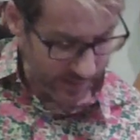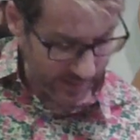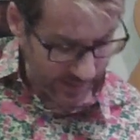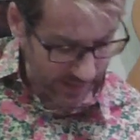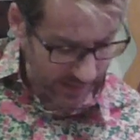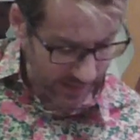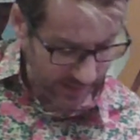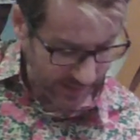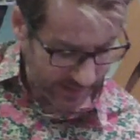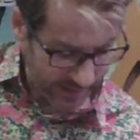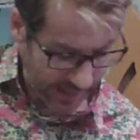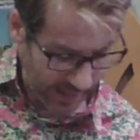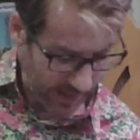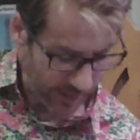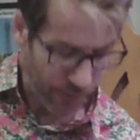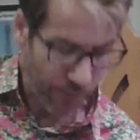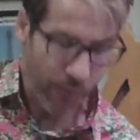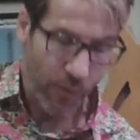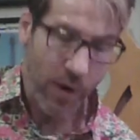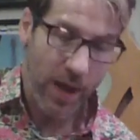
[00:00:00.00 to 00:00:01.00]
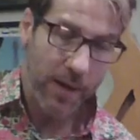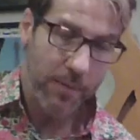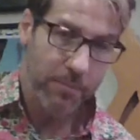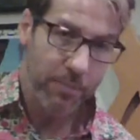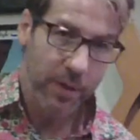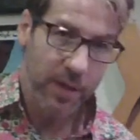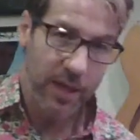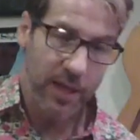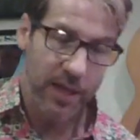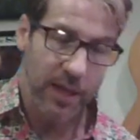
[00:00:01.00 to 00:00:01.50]
D, 10th fret
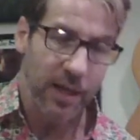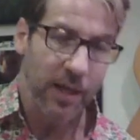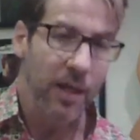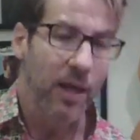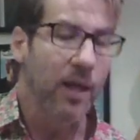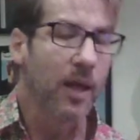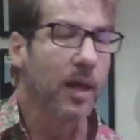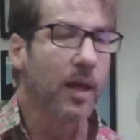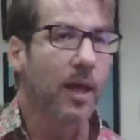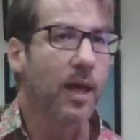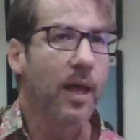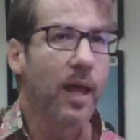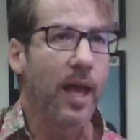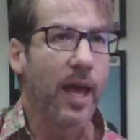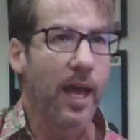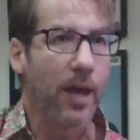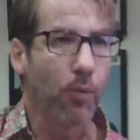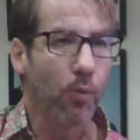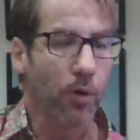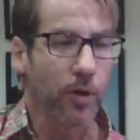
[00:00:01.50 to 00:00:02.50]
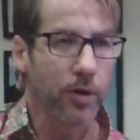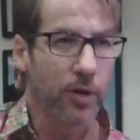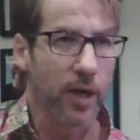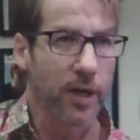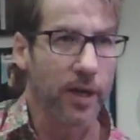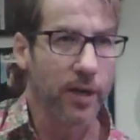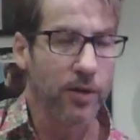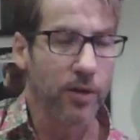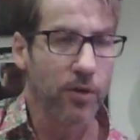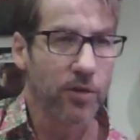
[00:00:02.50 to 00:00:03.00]
B. And we're
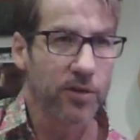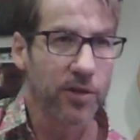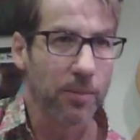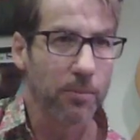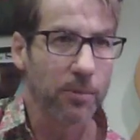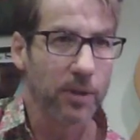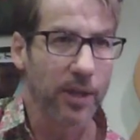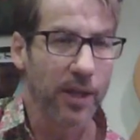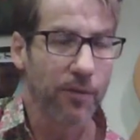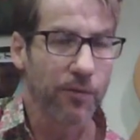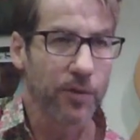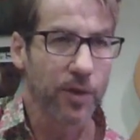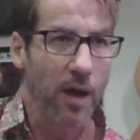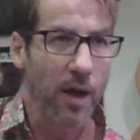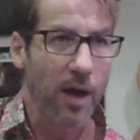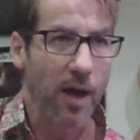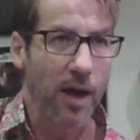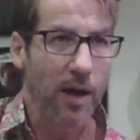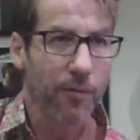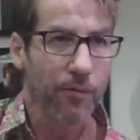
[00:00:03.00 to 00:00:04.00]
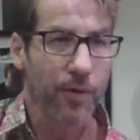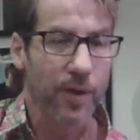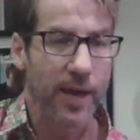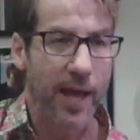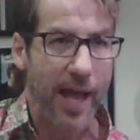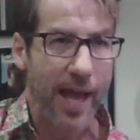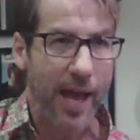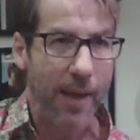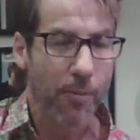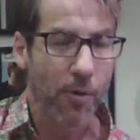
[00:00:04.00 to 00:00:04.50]
going to do some lift off and
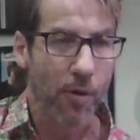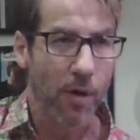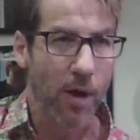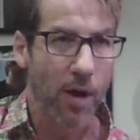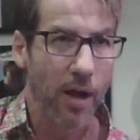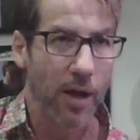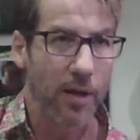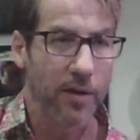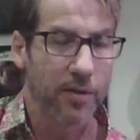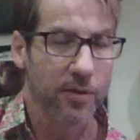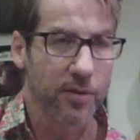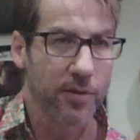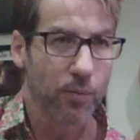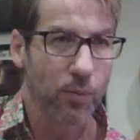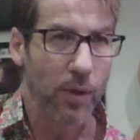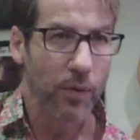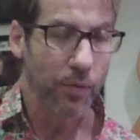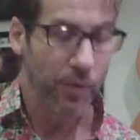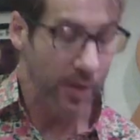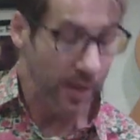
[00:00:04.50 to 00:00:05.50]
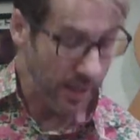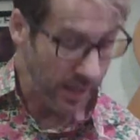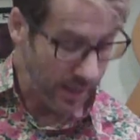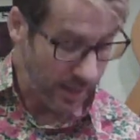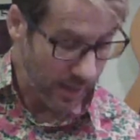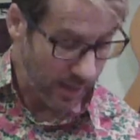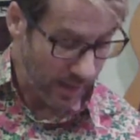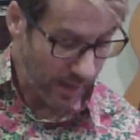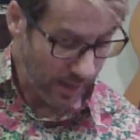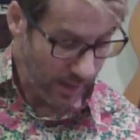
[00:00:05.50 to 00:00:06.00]
hammer-ons with the